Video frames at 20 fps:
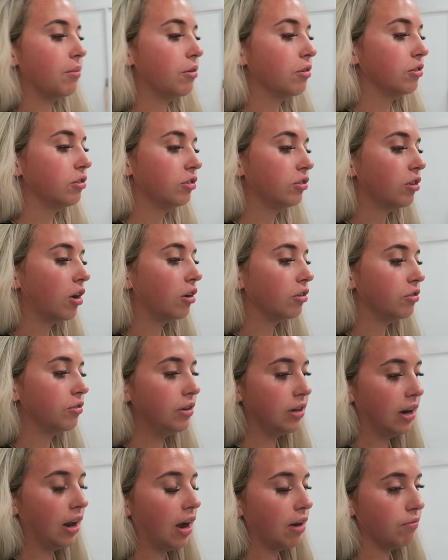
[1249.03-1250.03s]
going to start
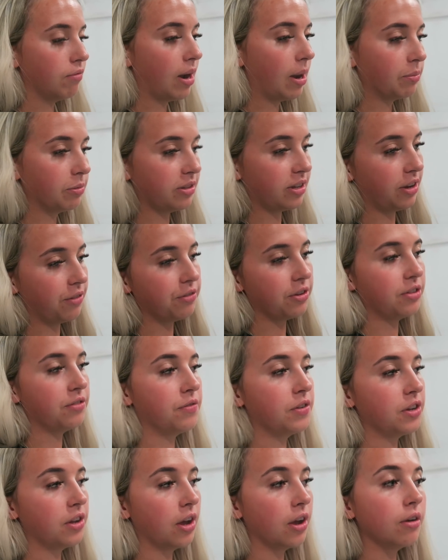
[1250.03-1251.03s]
doing like wrap series
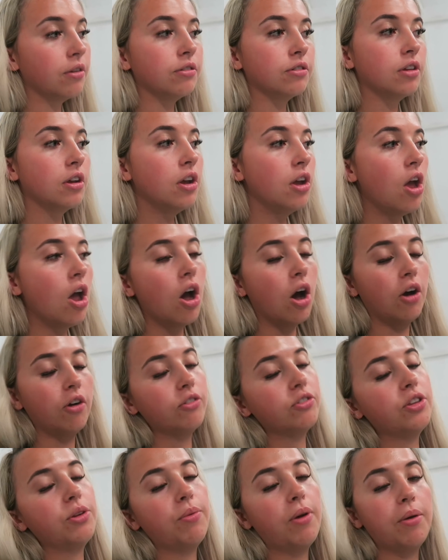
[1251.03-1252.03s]
videos,
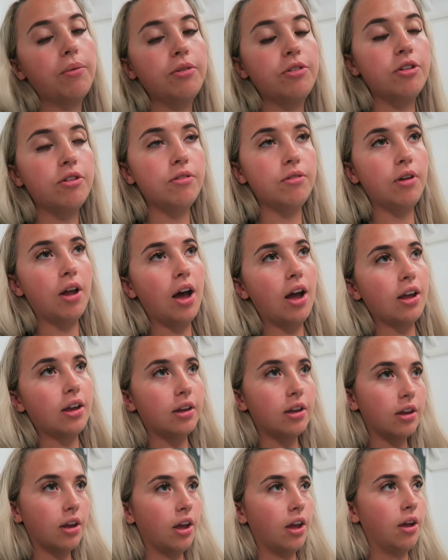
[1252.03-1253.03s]
obviously where we do
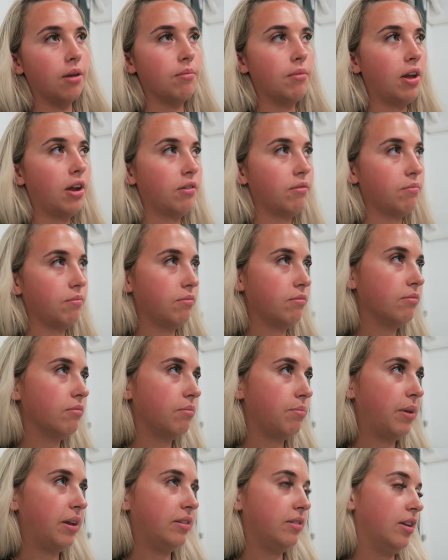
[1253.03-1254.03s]
like
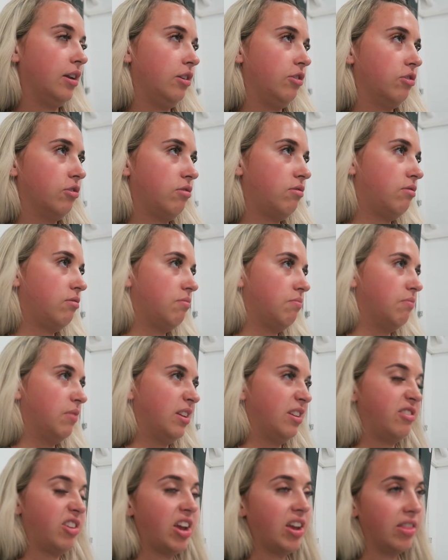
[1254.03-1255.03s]
basically just
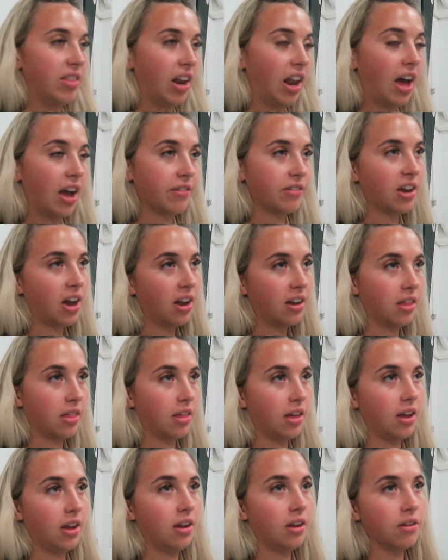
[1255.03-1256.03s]
the day in the life kind of
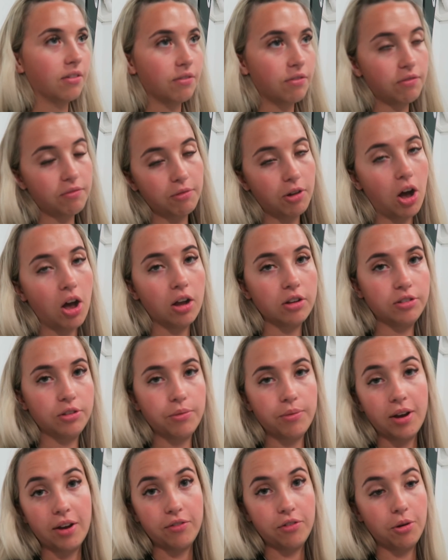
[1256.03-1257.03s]
thing of cars
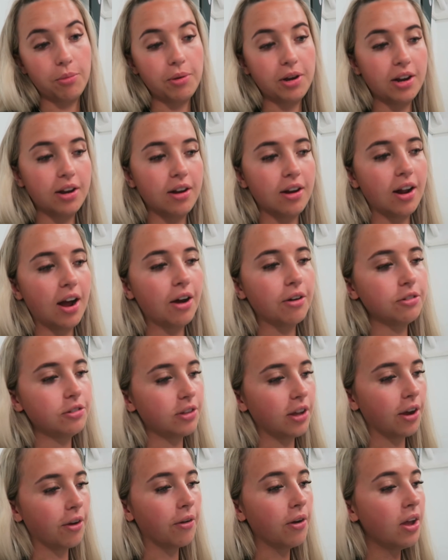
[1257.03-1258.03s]
that we have coming in and out.
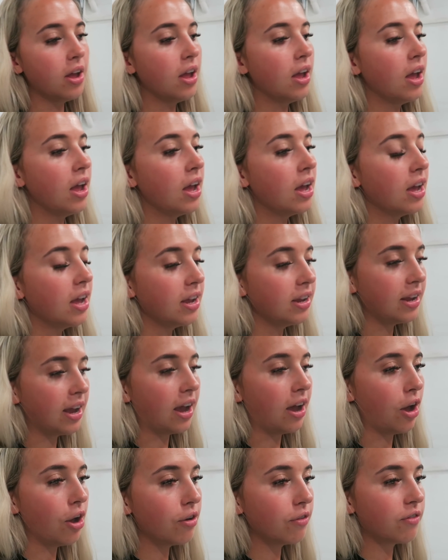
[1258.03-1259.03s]
So
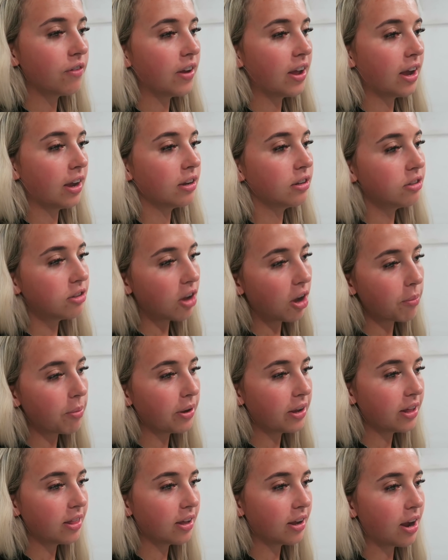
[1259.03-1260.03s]
yeah, hopefully I can start
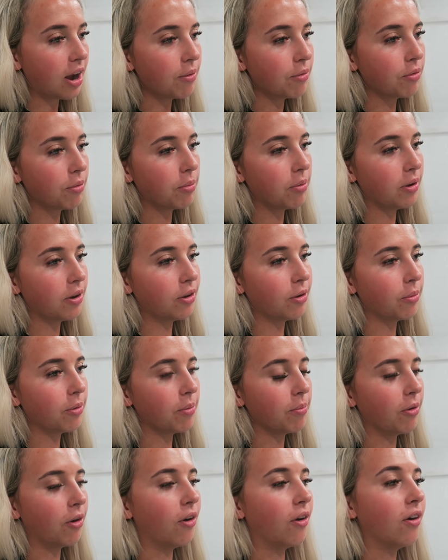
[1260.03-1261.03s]
picking the camera up a little
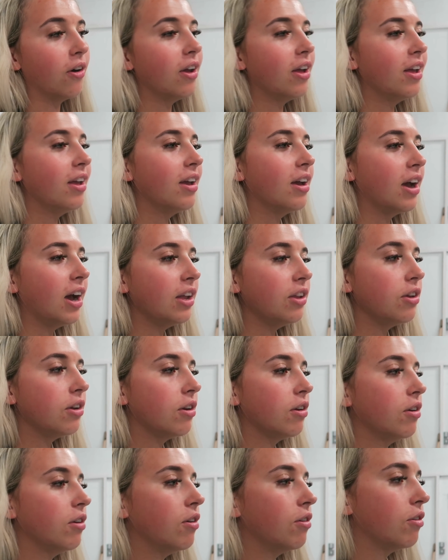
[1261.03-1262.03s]
bit more, and you
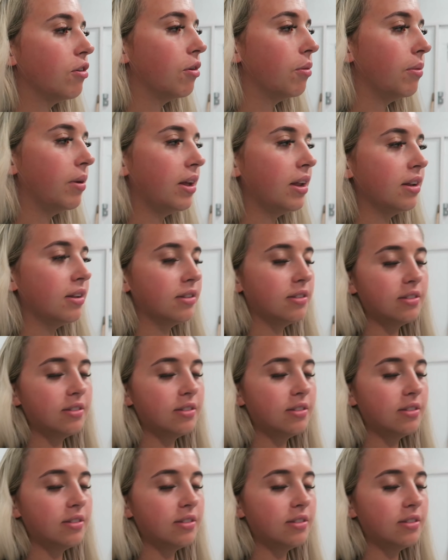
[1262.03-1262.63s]
can all come in and